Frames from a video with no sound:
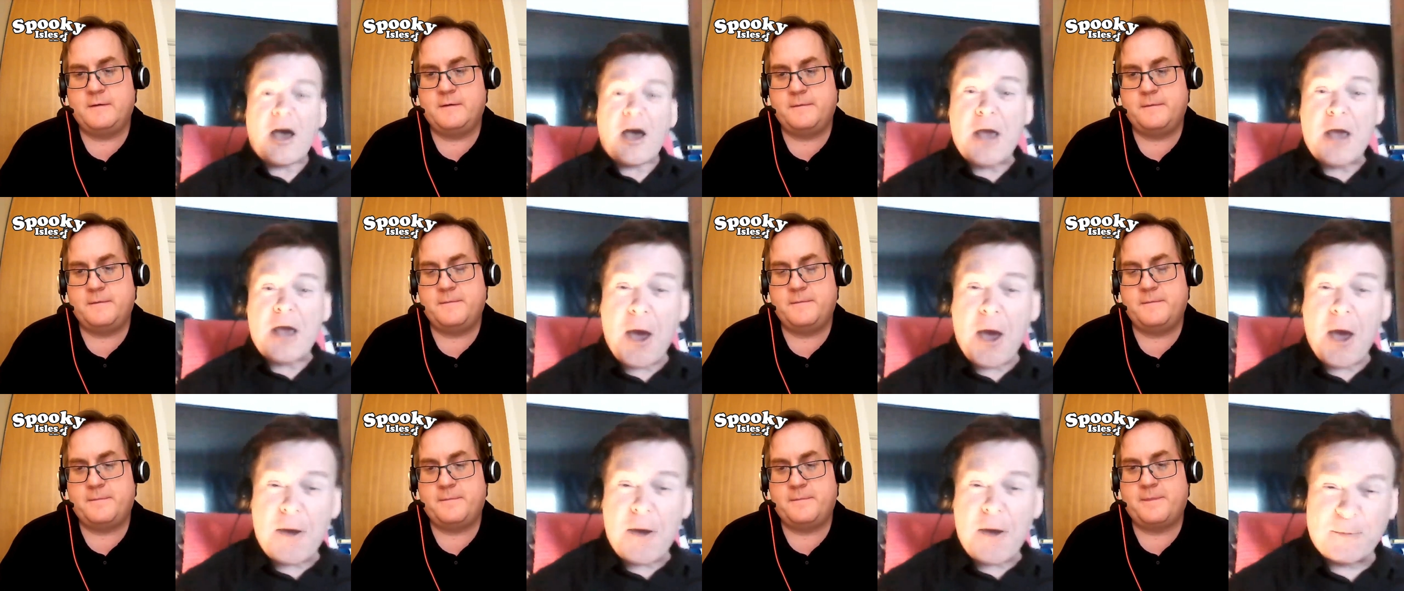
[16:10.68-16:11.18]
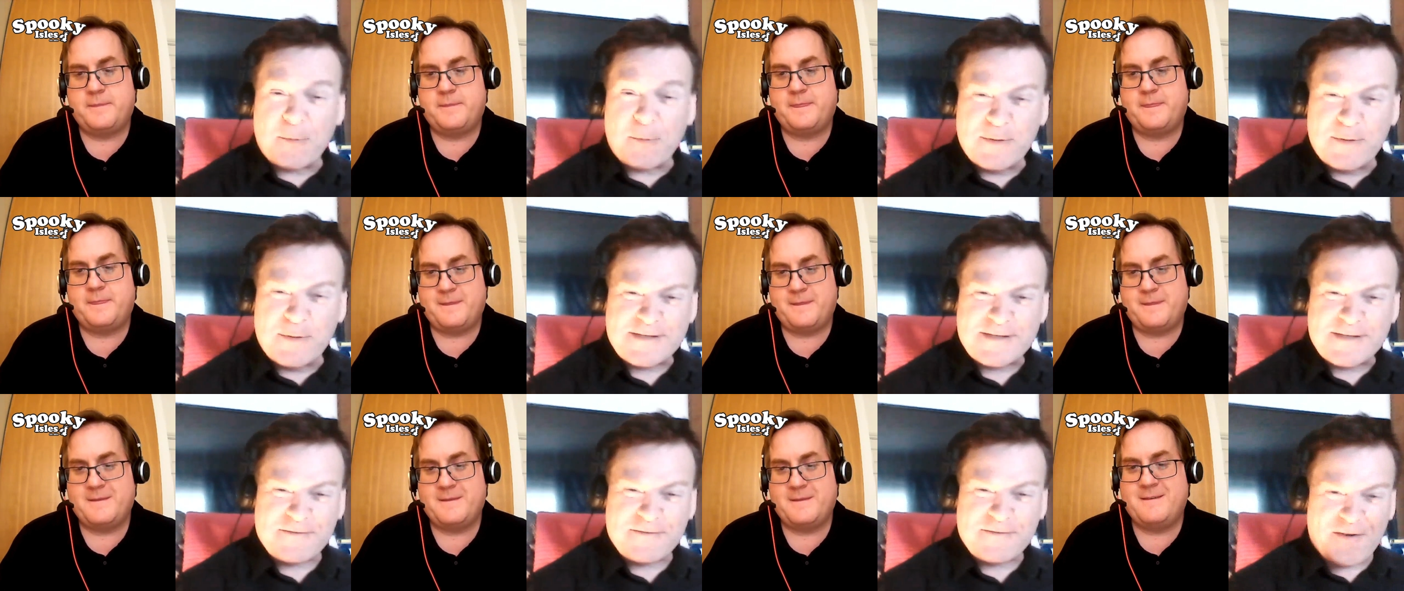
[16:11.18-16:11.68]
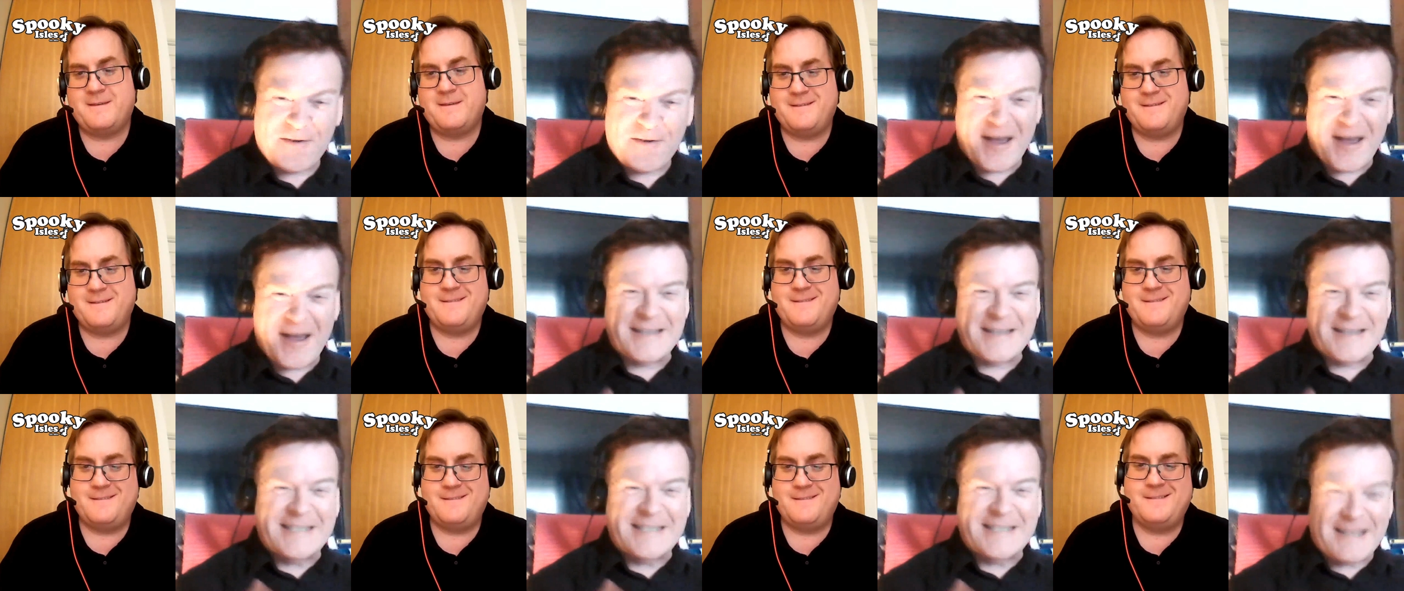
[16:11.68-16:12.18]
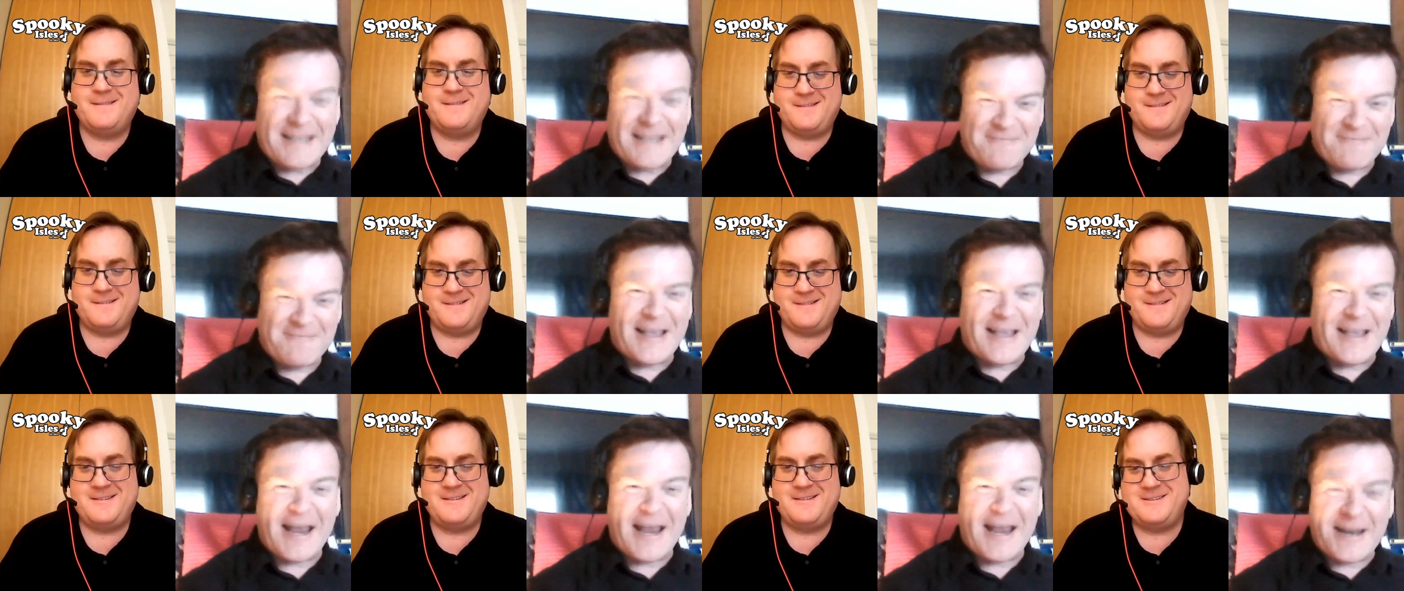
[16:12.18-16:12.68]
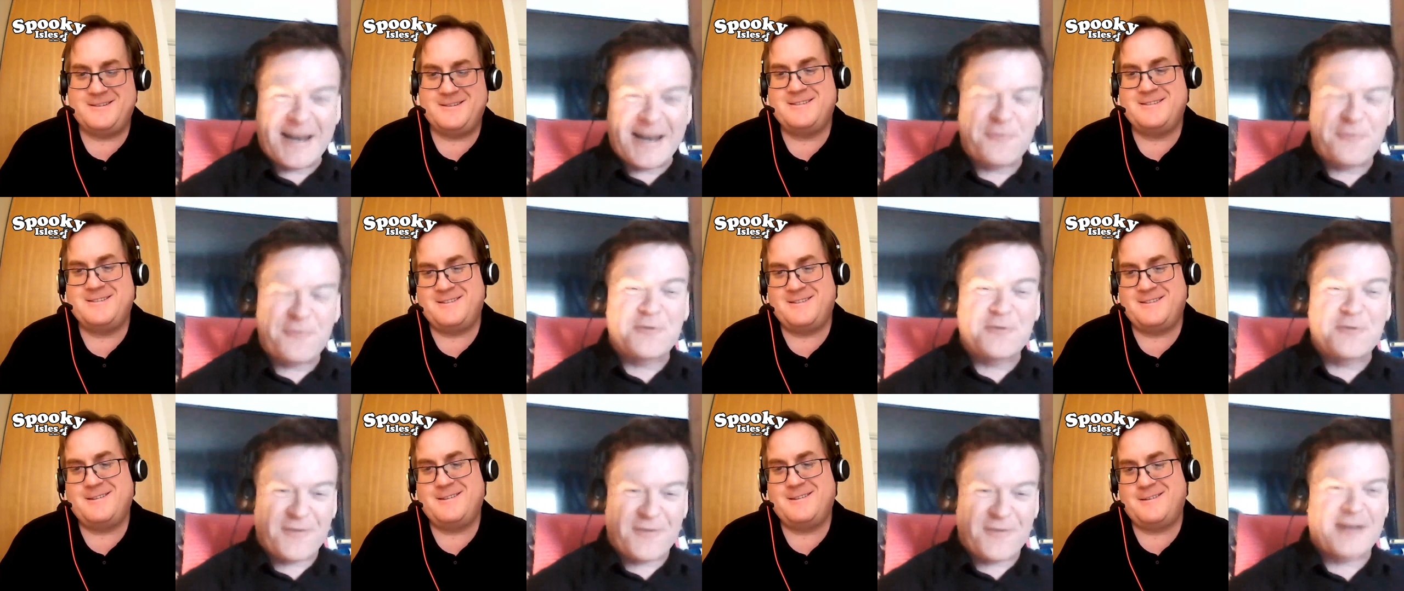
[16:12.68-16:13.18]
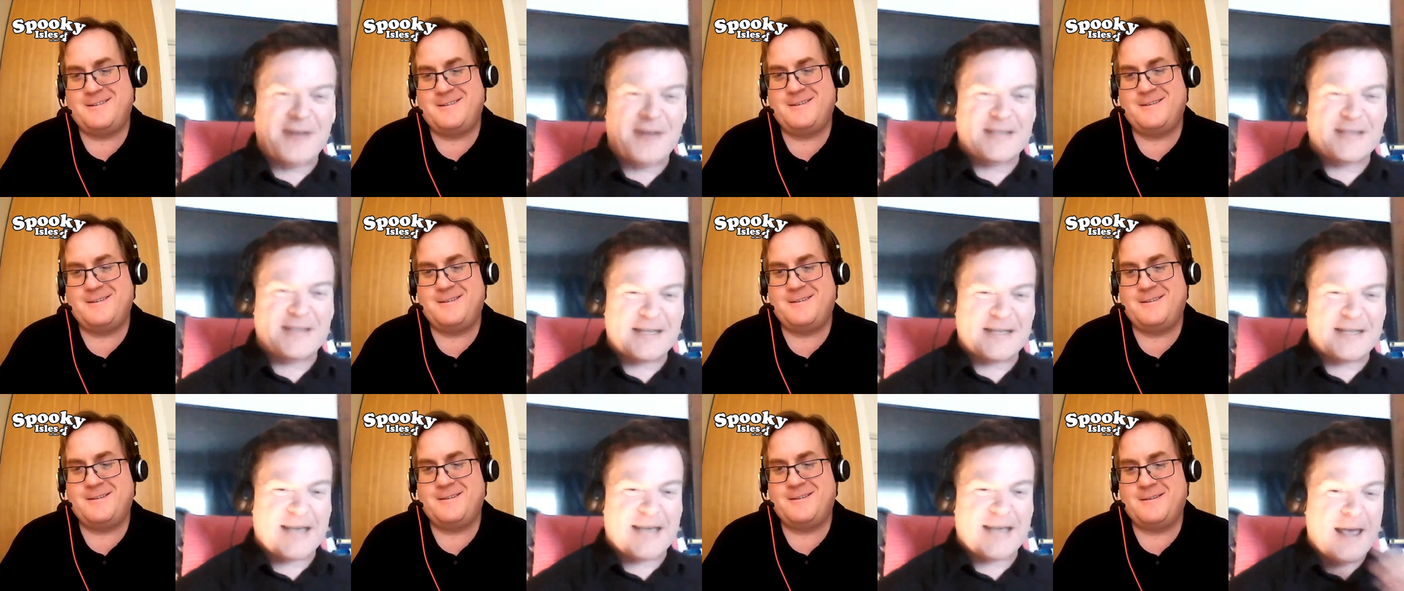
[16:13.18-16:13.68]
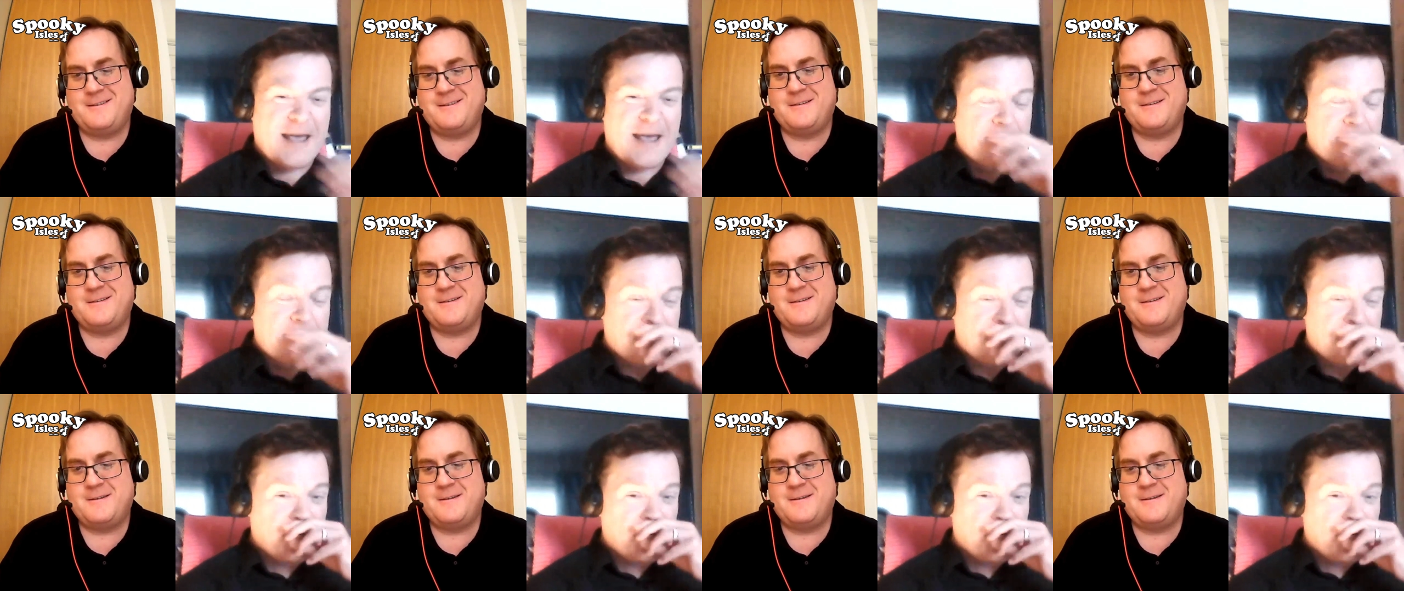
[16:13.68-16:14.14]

Speaker 1: I hope to find something in all the photos I take.